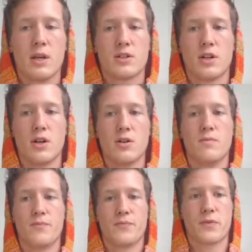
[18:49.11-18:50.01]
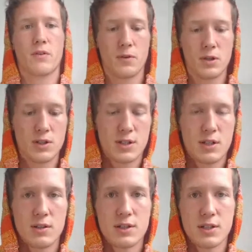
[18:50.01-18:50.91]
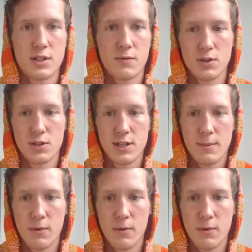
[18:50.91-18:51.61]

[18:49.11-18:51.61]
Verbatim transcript: So, first, this is the first step.